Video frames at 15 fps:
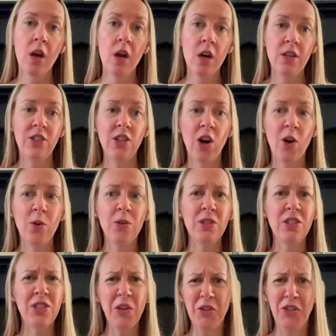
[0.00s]
So
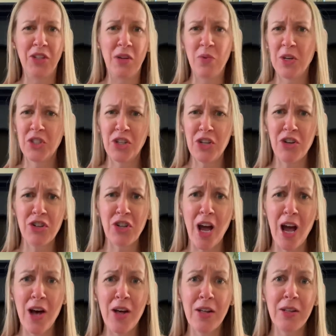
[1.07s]
socially, what should your
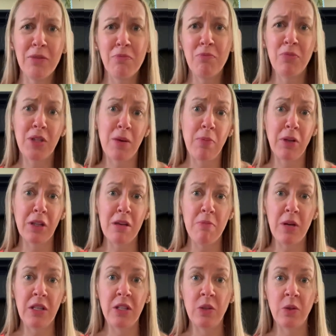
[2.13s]
child typically
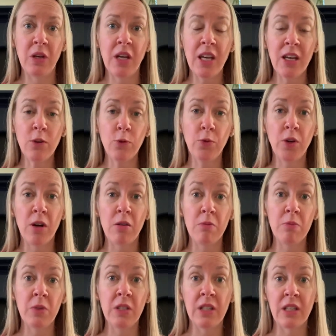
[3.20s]
be doing
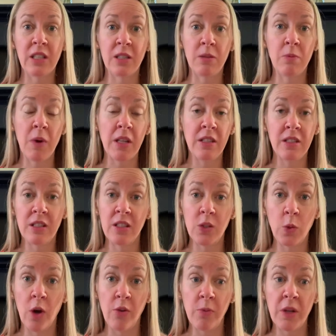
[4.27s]
from 6 months to
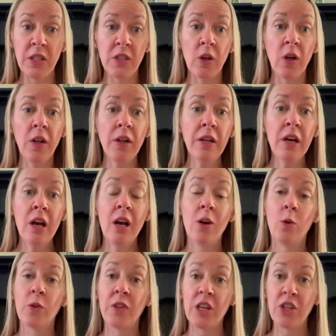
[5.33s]
12 months old?
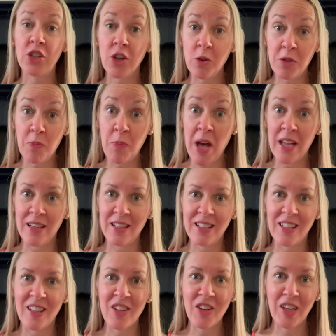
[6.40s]
Well, they show dependence
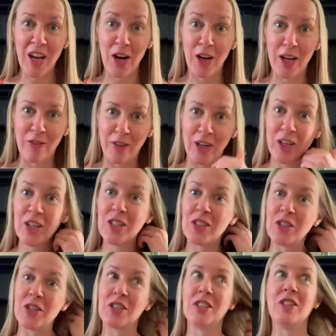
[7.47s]
on their caregiver, so
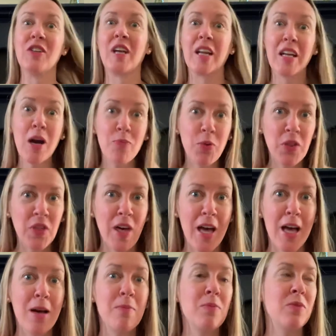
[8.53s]
you're still getting up with
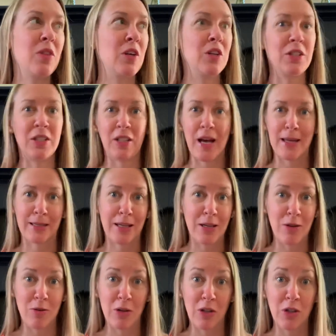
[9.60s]
them, they're still asking
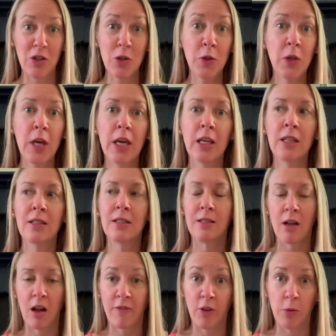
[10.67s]
you to do things
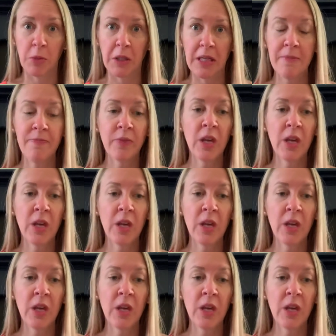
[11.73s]
non-verbally.